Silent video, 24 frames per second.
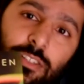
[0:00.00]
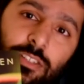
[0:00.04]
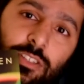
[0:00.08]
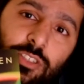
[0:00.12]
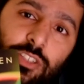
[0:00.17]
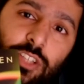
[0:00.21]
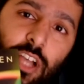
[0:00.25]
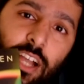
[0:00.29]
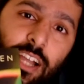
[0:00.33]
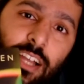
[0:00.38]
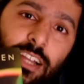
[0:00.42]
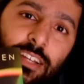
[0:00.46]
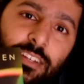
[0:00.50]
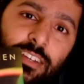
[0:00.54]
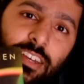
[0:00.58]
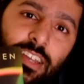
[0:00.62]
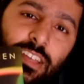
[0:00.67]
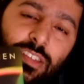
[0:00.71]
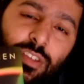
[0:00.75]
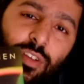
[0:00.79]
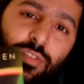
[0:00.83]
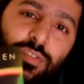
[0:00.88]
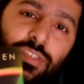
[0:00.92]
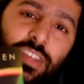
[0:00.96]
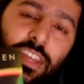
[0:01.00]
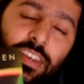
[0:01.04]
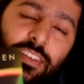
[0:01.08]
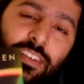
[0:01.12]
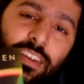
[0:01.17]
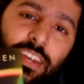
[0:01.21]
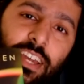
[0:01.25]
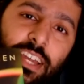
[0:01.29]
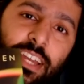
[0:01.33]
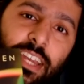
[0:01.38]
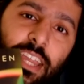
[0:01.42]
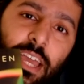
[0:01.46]
Jungle Trees of
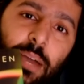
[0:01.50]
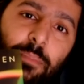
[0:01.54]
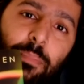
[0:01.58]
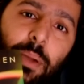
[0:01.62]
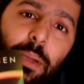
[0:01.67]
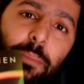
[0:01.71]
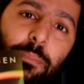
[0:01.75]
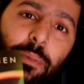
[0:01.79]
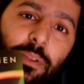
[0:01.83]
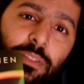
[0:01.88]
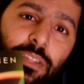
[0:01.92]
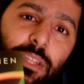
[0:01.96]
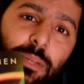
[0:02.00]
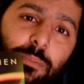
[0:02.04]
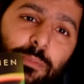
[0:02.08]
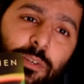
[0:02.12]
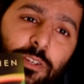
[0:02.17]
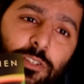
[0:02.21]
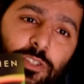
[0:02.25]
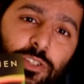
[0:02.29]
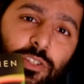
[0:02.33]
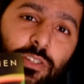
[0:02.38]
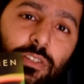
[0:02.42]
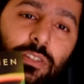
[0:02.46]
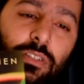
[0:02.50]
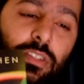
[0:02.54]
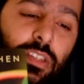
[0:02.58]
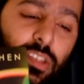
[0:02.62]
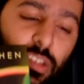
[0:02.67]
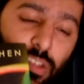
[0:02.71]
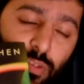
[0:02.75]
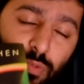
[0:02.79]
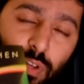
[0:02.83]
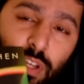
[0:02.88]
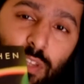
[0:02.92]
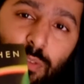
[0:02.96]
Central India by Pradeep Krishan.
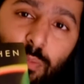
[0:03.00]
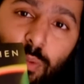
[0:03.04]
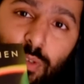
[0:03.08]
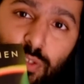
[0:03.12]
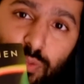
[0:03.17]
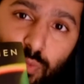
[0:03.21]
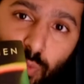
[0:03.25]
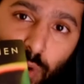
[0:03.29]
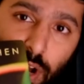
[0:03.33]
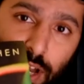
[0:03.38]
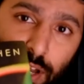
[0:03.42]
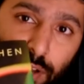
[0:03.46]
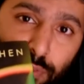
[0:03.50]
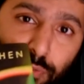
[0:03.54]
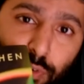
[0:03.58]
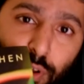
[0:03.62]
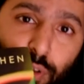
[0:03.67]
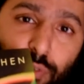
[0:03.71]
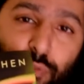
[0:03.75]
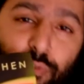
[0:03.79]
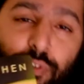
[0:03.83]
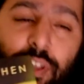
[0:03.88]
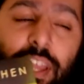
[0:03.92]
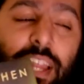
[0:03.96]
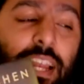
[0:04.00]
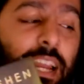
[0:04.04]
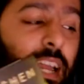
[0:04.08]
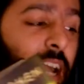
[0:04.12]
This is one of the most wonderful field